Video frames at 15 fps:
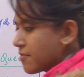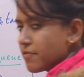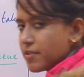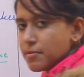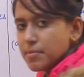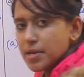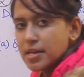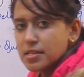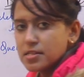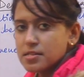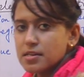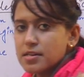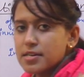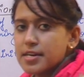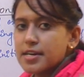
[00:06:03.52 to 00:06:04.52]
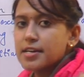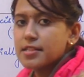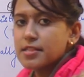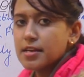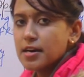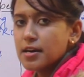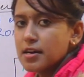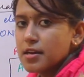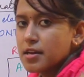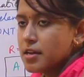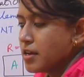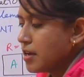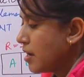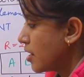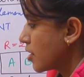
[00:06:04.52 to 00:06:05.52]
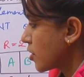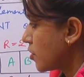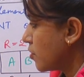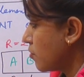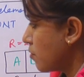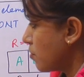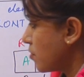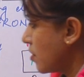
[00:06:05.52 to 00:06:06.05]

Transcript: will be inserted in the queue.